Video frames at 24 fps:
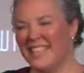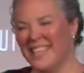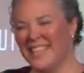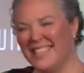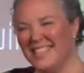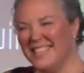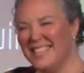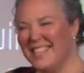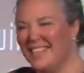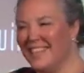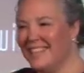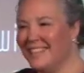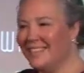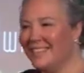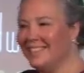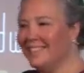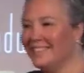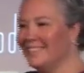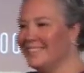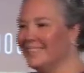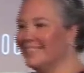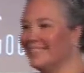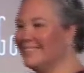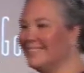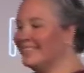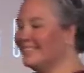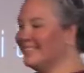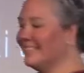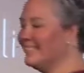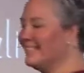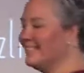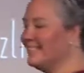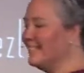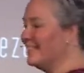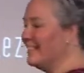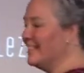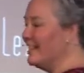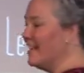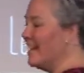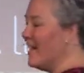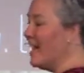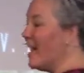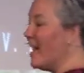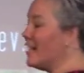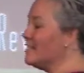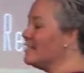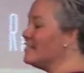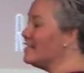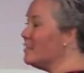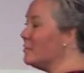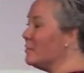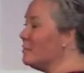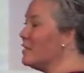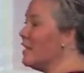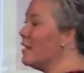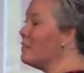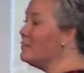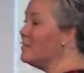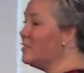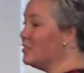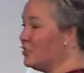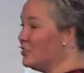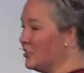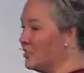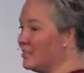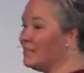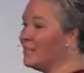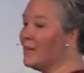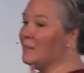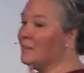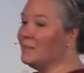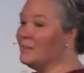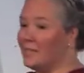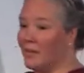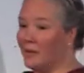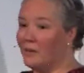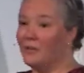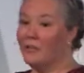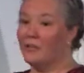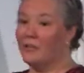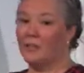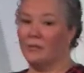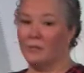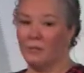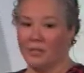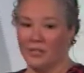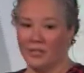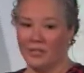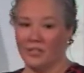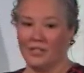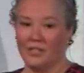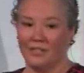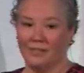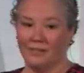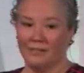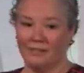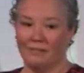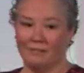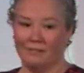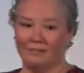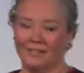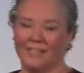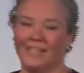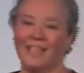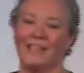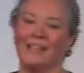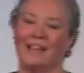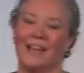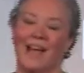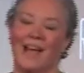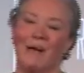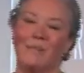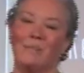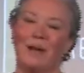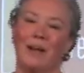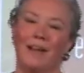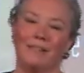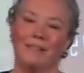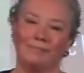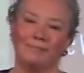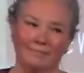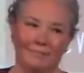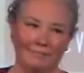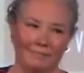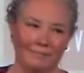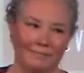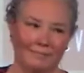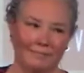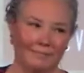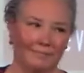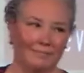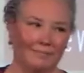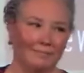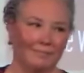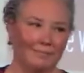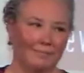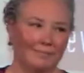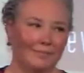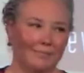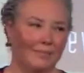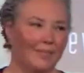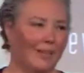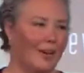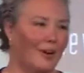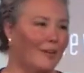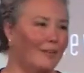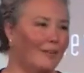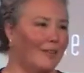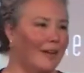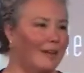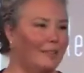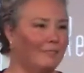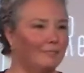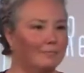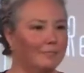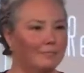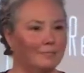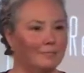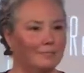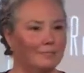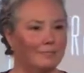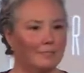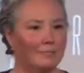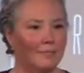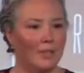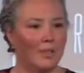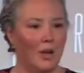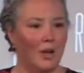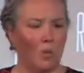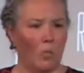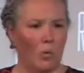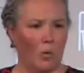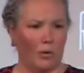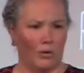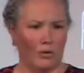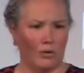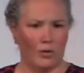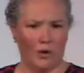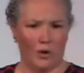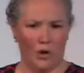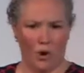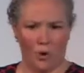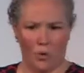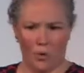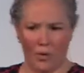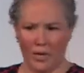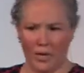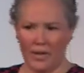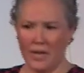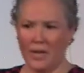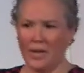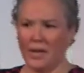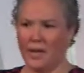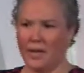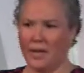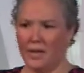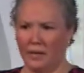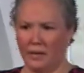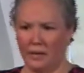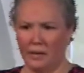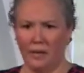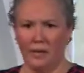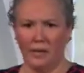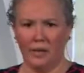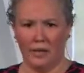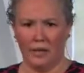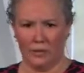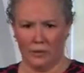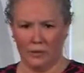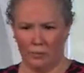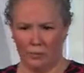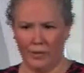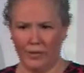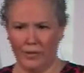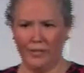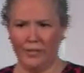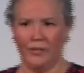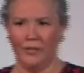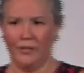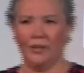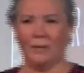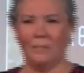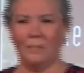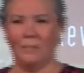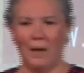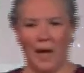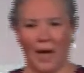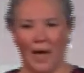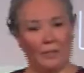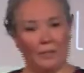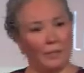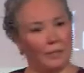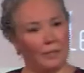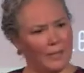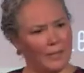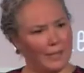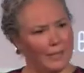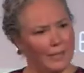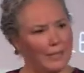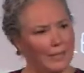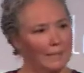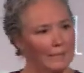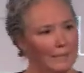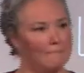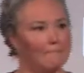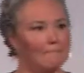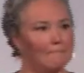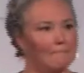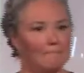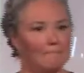Is it? And sometimes it just comes down to the question, am I? Are they? Well, you know, he is really good at math. Is he?